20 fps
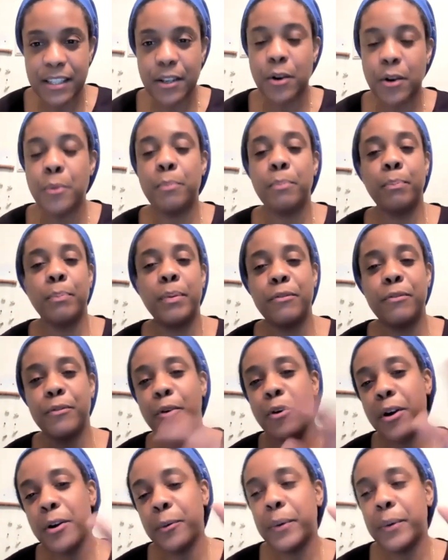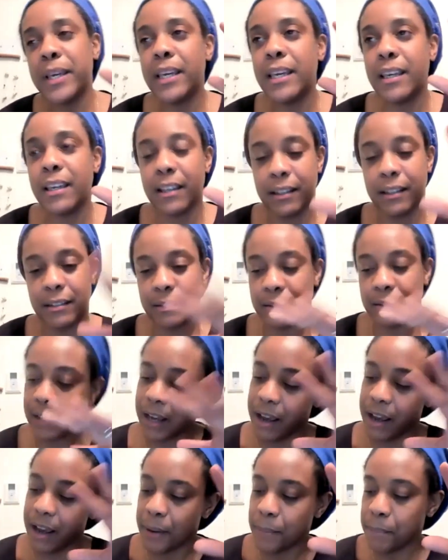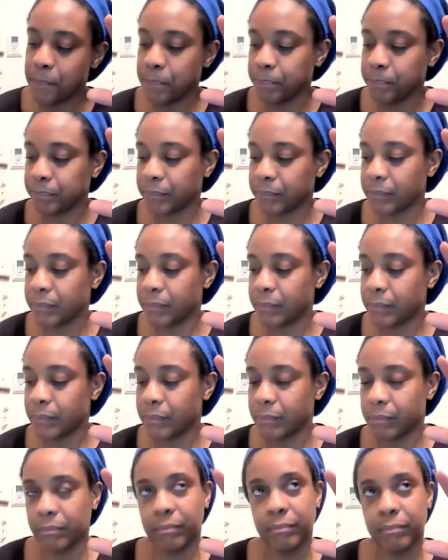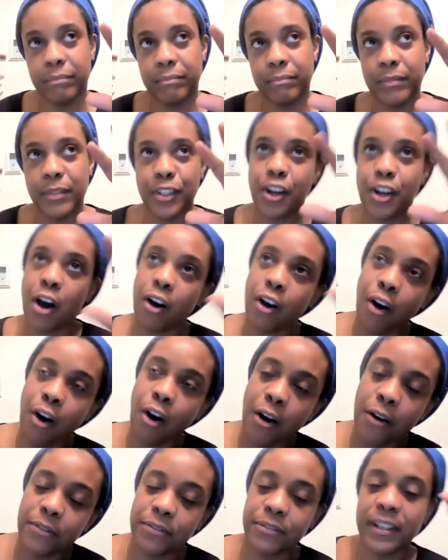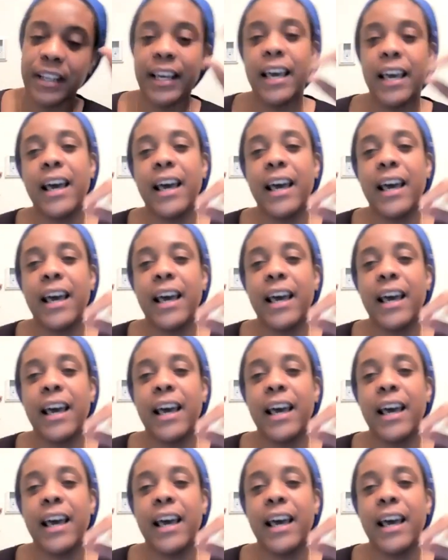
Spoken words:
So before we knock off,